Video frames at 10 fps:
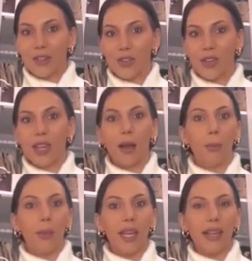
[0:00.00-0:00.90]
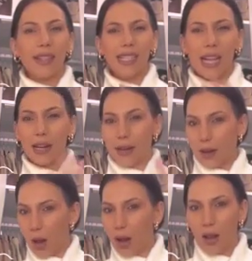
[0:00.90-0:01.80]
actually a piece
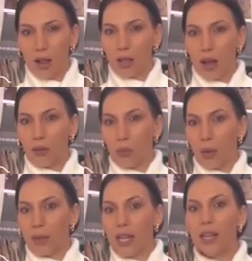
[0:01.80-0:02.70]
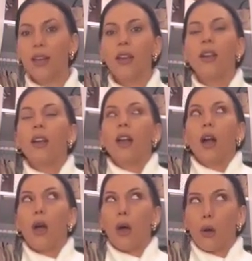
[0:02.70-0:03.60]
that not a lot of women
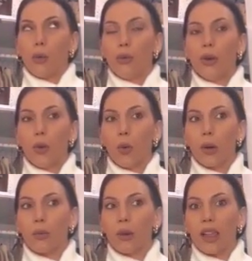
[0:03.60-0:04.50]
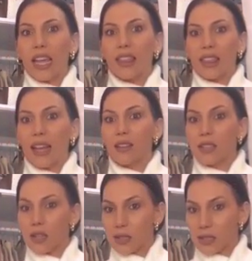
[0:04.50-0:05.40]
own or really
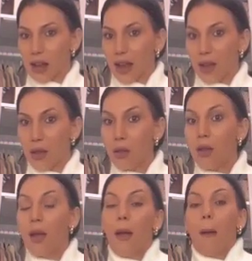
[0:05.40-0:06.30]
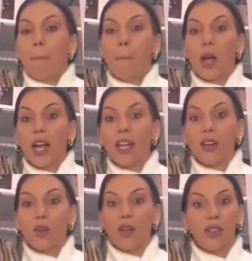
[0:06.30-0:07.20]
think to style,
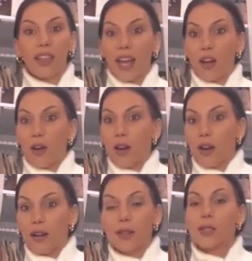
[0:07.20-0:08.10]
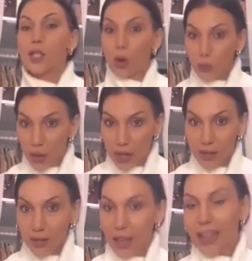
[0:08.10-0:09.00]
but they are so
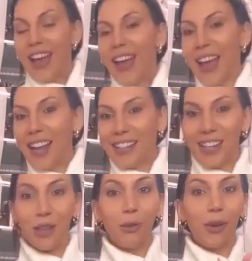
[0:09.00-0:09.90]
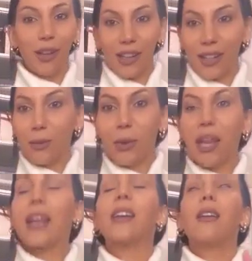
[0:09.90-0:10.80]
fun, and you
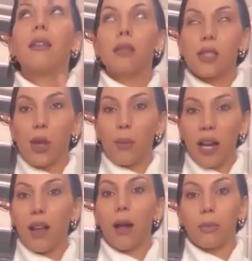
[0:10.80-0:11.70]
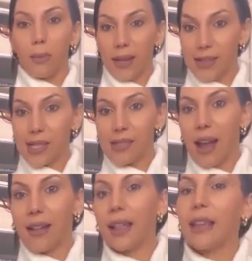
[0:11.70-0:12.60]
will get so many compliments
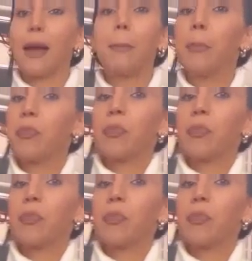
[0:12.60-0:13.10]
styling them.